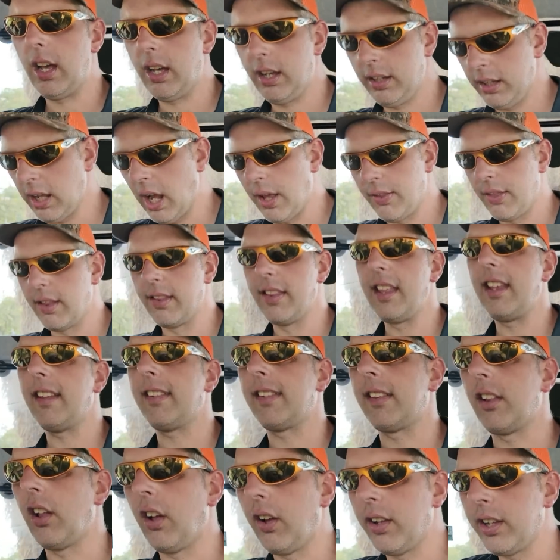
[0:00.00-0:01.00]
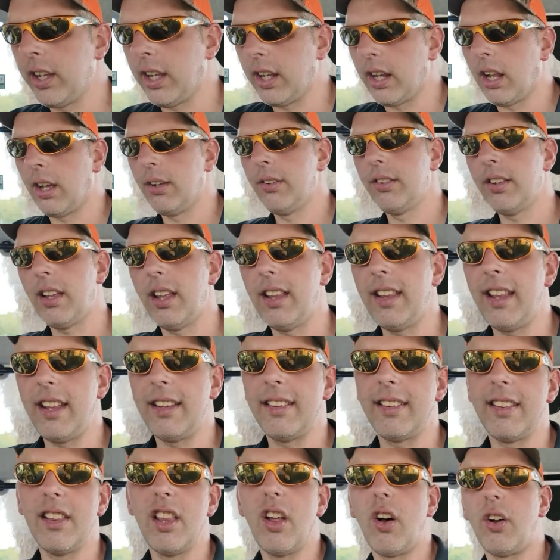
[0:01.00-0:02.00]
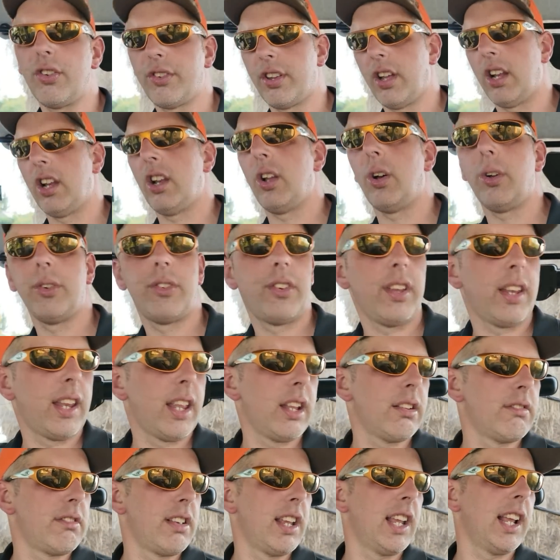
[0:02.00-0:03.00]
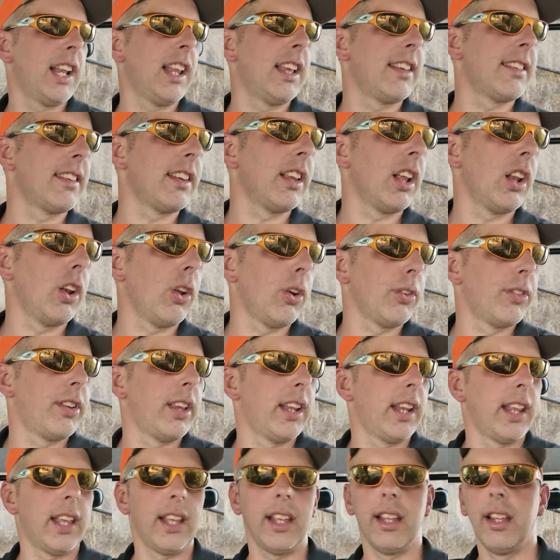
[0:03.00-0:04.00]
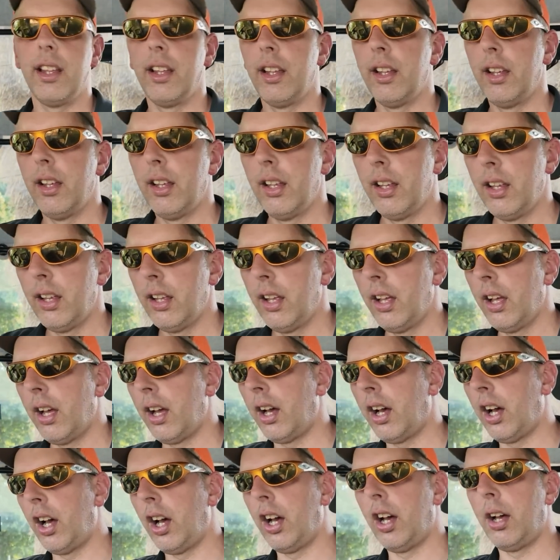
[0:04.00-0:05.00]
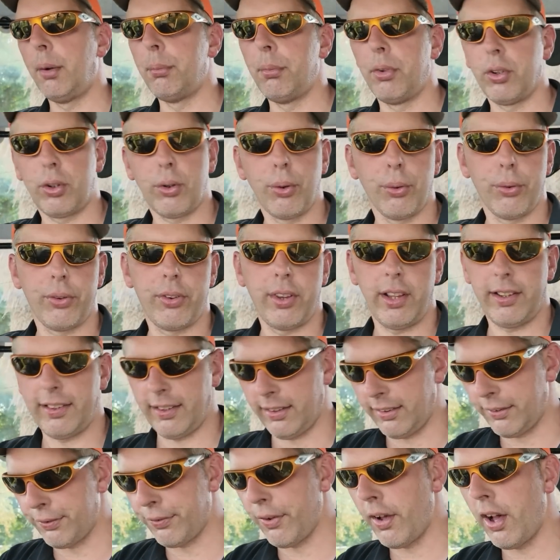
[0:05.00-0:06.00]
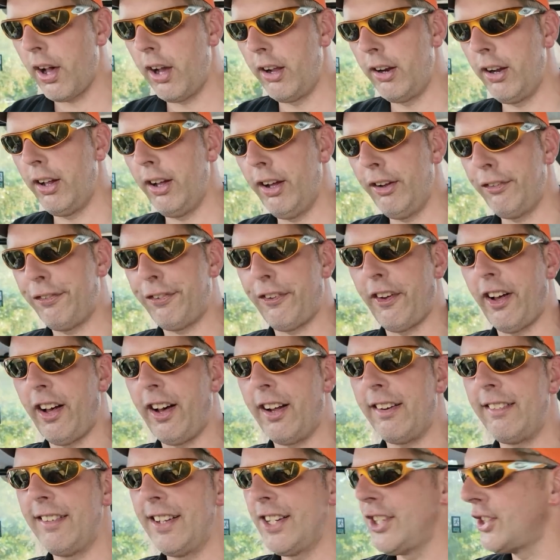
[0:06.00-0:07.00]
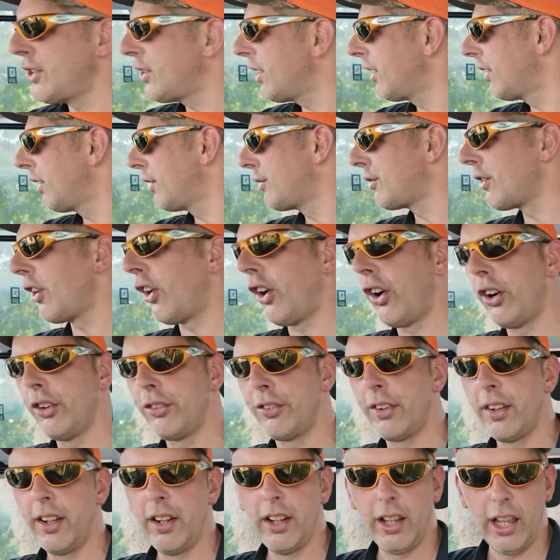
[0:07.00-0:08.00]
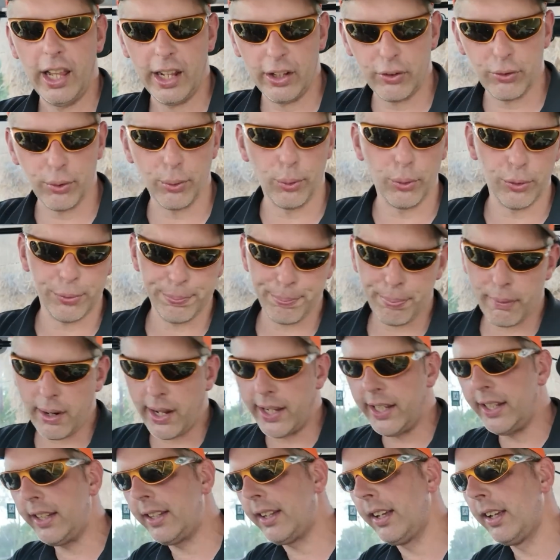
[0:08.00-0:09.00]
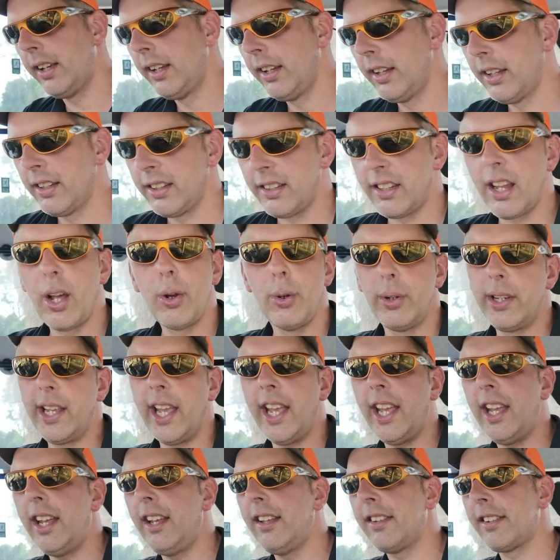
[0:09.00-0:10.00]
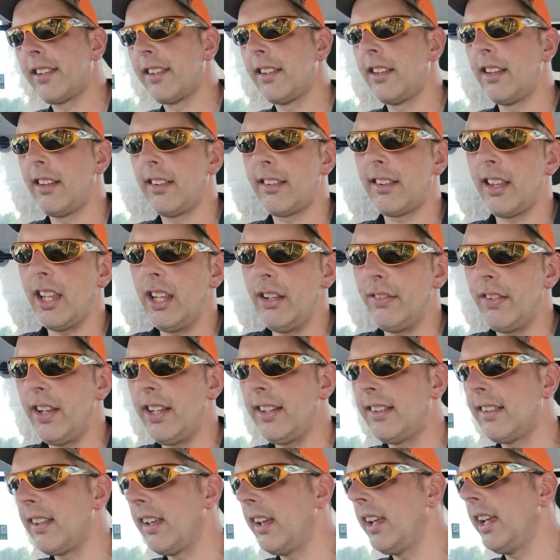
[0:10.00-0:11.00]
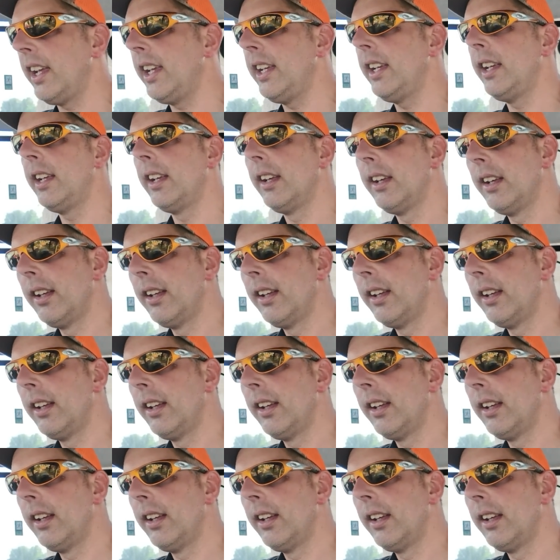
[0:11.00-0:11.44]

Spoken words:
You know, than this, like, you know, so there's not a lot in it, really isn't a lot in it. And of course this is far easier to drive. Exhaust brake, no gears because it's CVT.